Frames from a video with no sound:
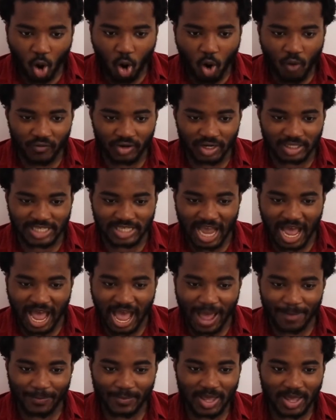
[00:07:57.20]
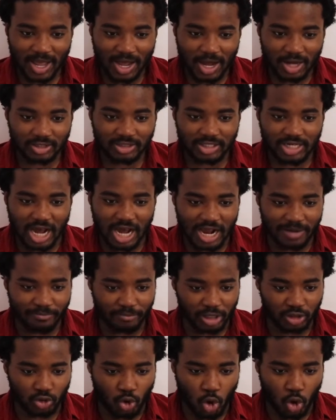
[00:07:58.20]
Over the top, nothing
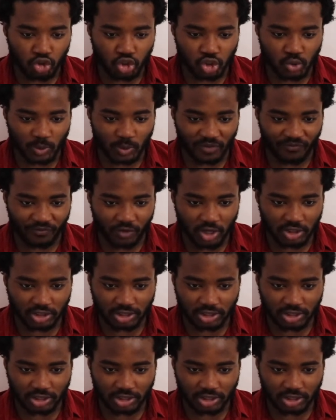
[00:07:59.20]
but gorgeous with the first